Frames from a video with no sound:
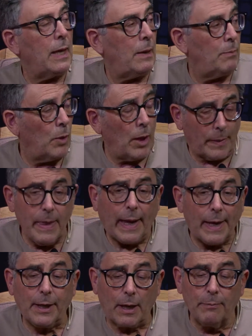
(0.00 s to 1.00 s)
had brought
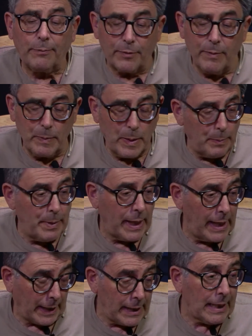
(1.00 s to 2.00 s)
that up from the
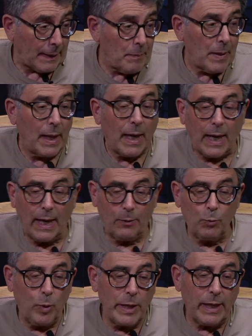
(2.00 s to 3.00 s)
beginning,
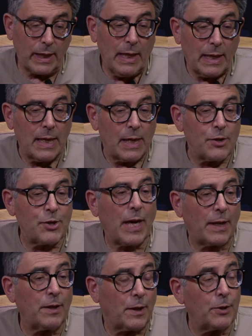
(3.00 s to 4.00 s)
and we
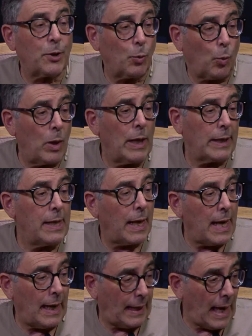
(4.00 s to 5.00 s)
said that the one
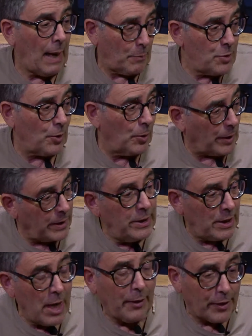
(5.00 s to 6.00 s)
had absolutely
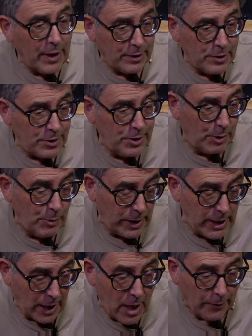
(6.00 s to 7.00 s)
nothing to do with
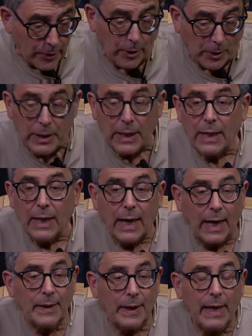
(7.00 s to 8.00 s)
the other,
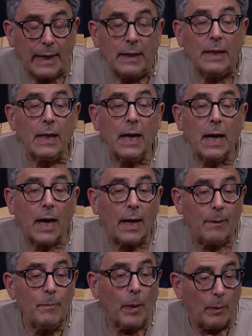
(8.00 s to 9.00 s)
and that
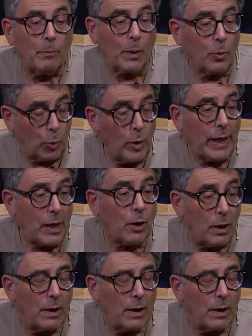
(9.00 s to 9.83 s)
Mumia